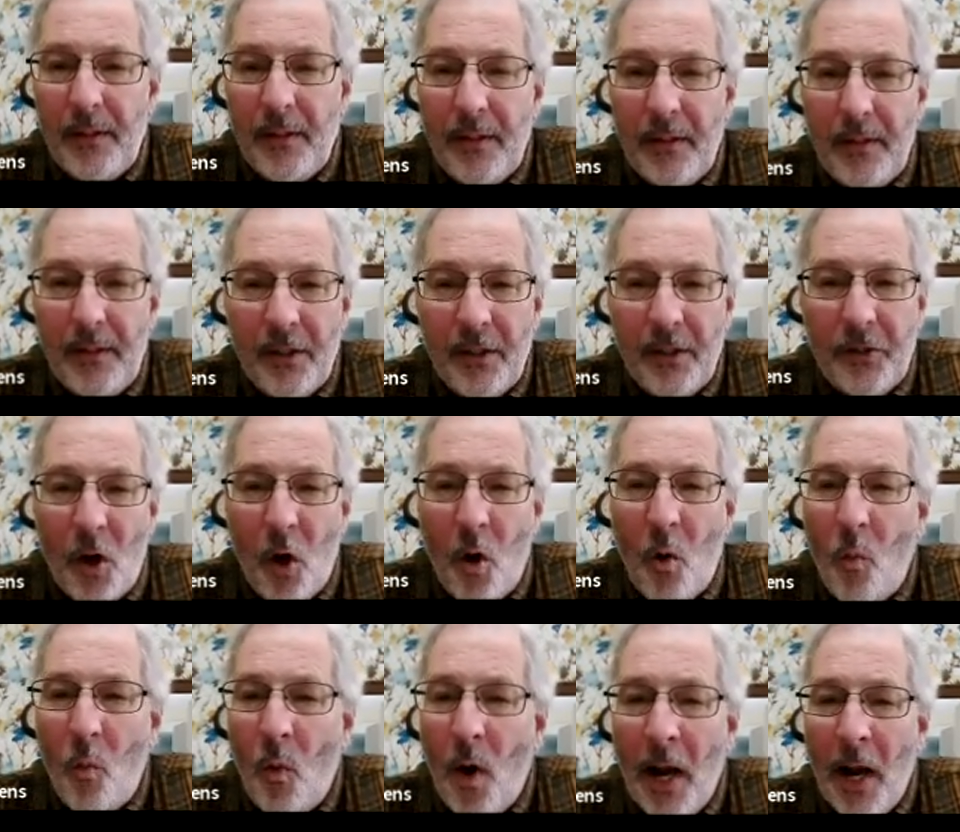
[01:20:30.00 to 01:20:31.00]
you
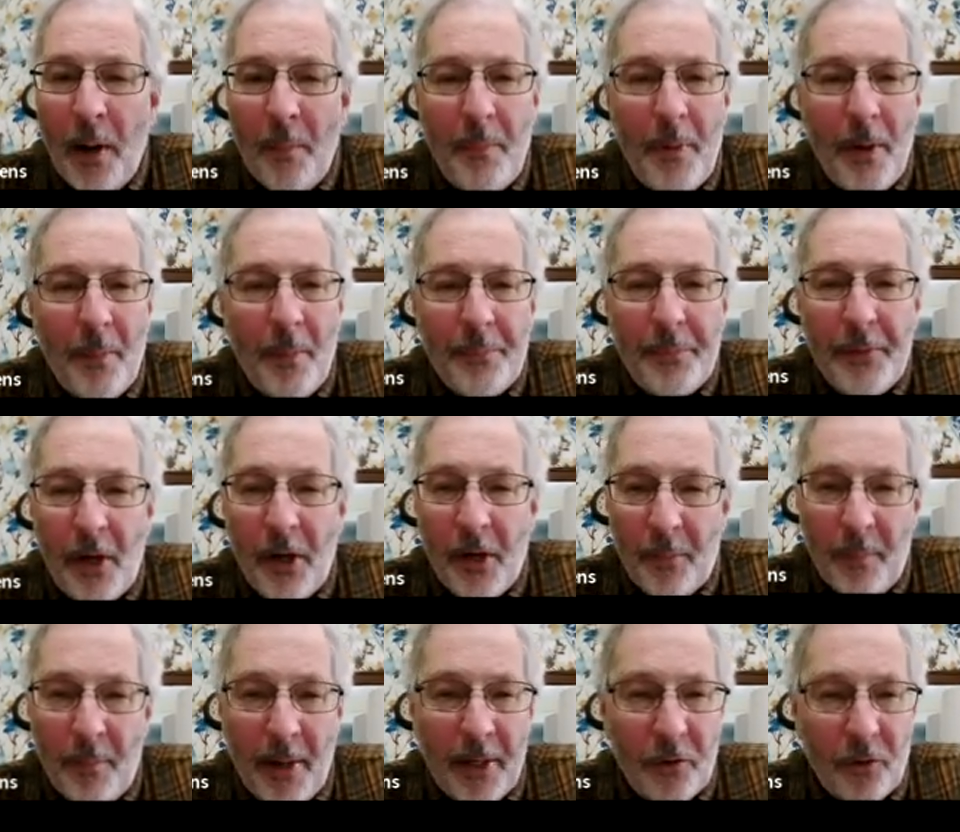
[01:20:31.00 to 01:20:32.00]
don't want to pump down
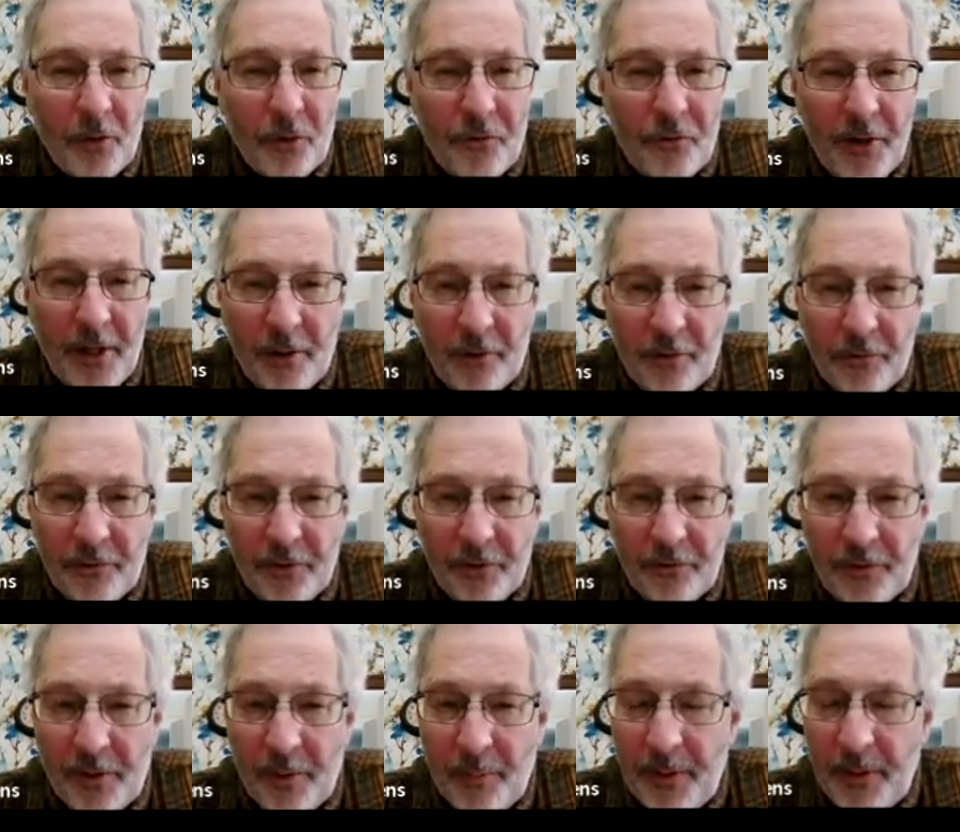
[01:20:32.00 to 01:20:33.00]
a microchannel
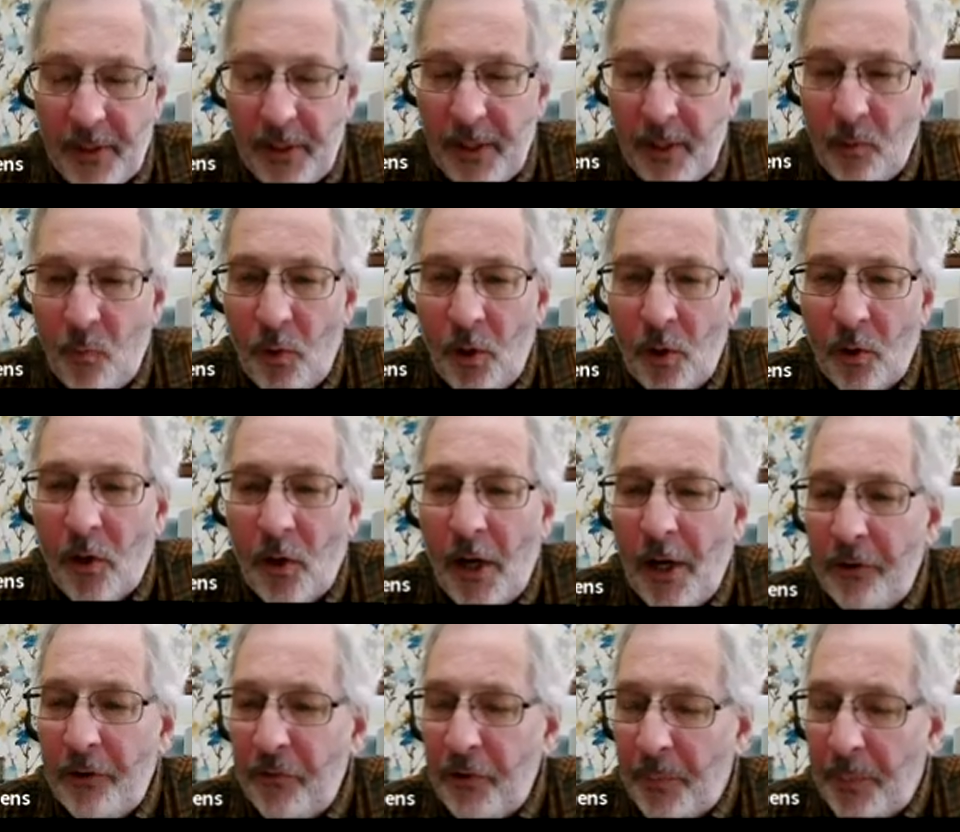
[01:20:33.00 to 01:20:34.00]
system. It will
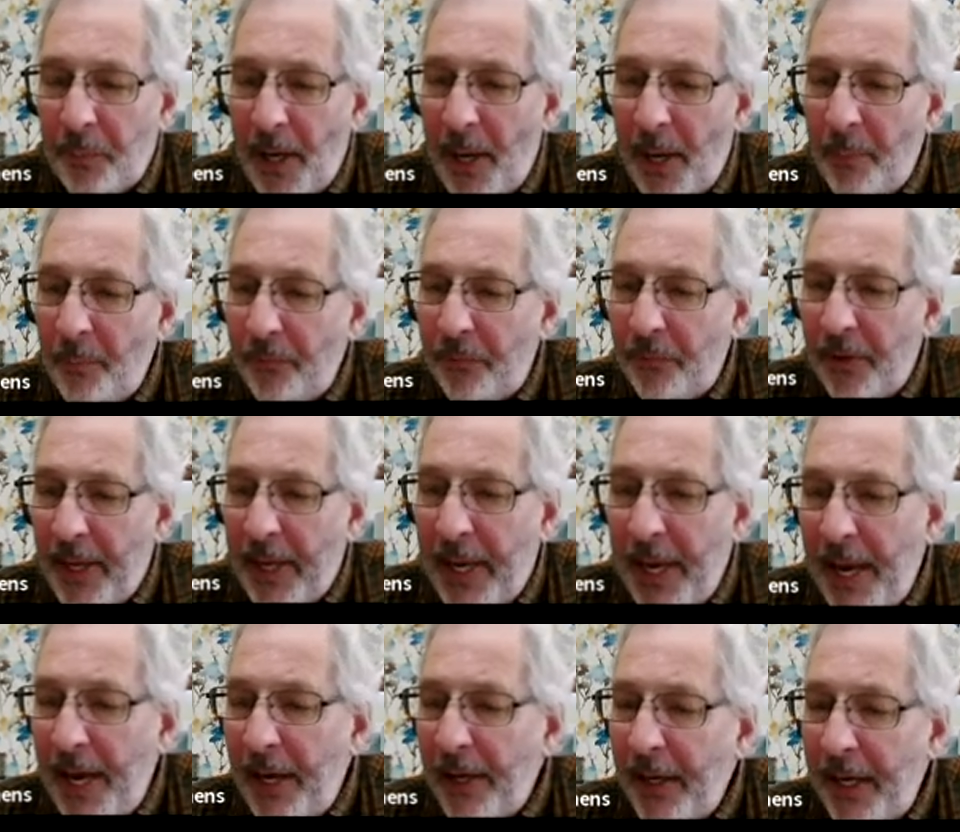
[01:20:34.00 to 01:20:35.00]
cause you problems. They
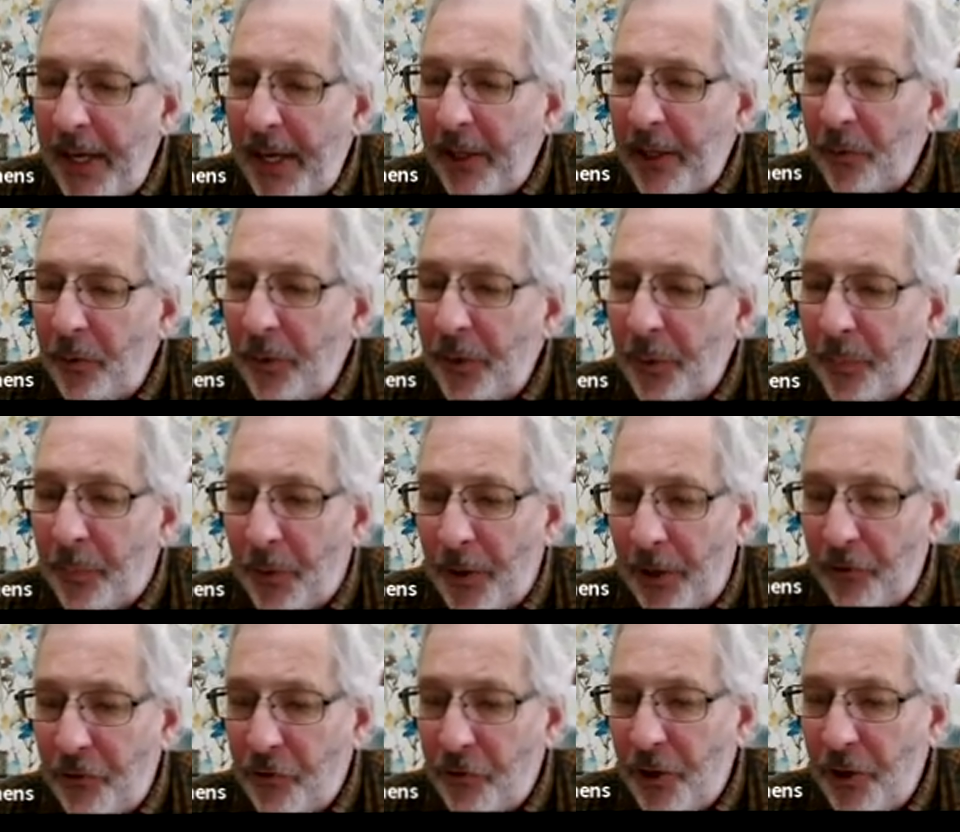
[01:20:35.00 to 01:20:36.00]
can't handle the
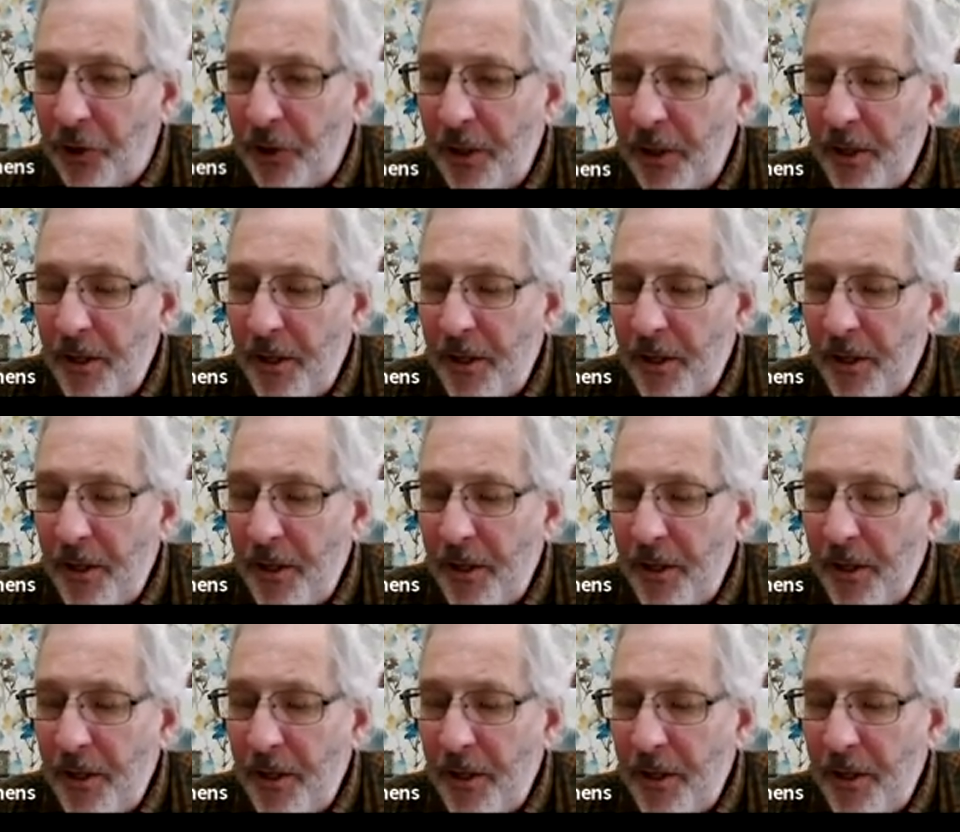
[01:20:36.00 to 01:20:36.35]
pressure.